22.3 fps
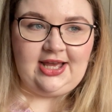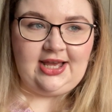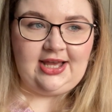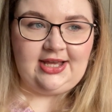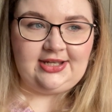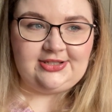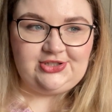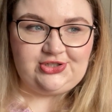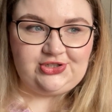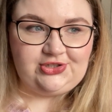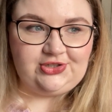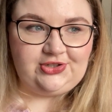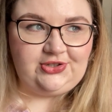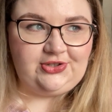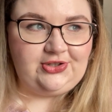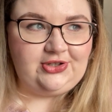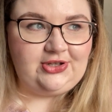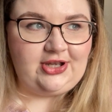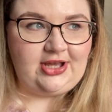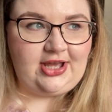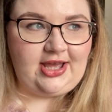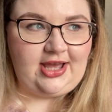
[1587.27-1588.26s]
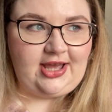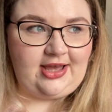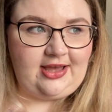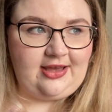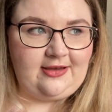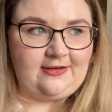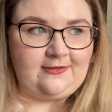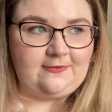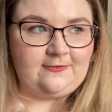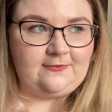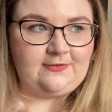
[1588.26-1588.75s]
I do
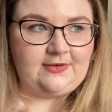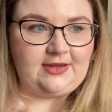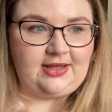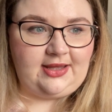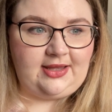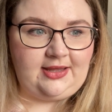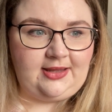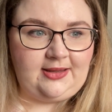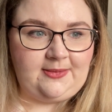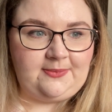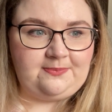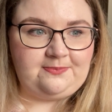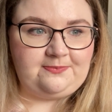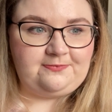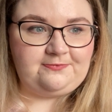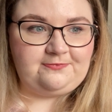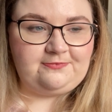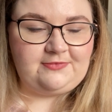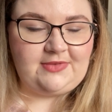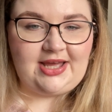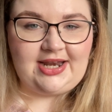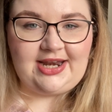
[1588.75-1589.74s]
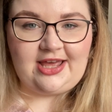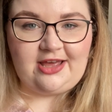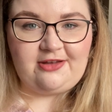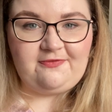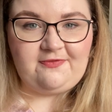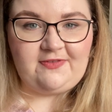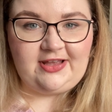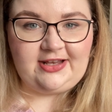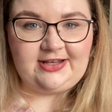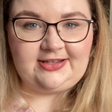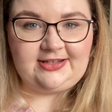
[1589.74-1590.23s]
have um, an
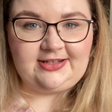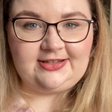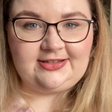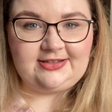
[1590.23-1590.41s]
advent